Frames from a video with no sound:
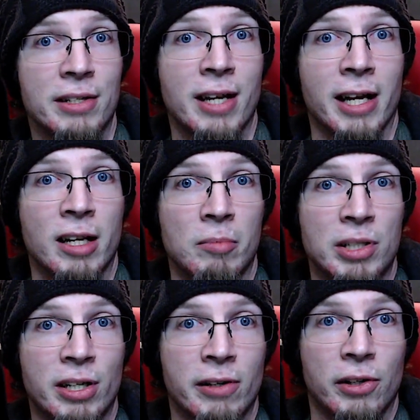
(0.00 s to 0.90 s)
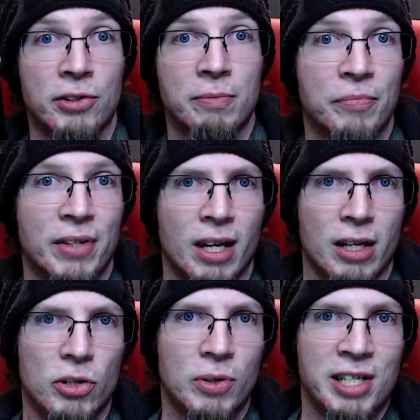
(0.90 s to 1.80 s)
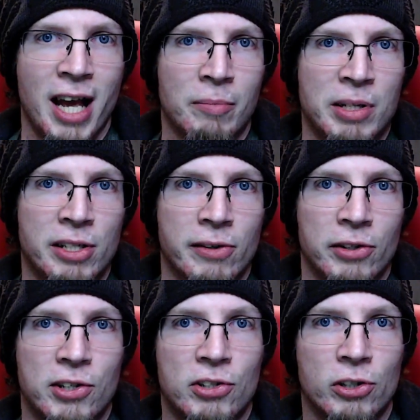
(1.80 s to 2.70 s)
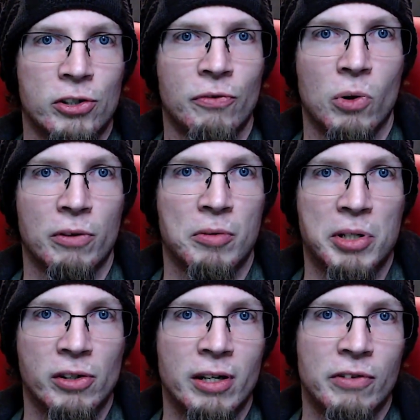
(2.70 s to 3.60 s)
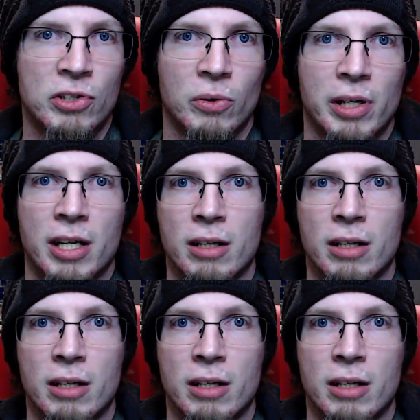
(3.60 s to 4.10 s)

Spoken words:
Tagging materials. You can tag materials to search for from your inventory.